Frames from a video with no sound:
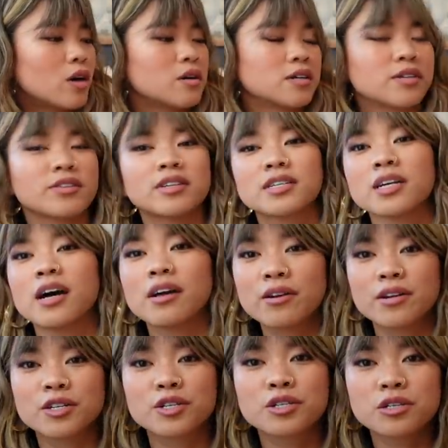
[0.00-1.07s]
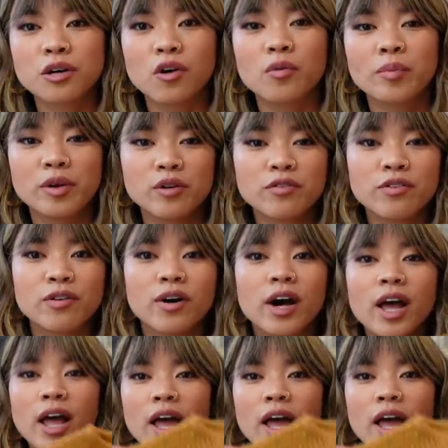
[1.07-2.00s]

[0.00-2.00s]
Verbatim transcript: Oh, this color is so beautiful.